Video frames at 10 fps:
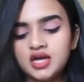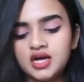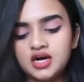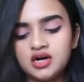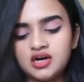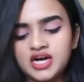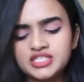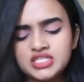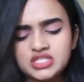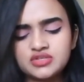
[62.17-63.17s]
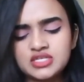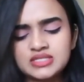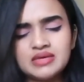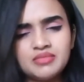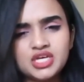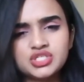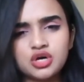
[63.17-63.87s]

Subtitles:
I just took this image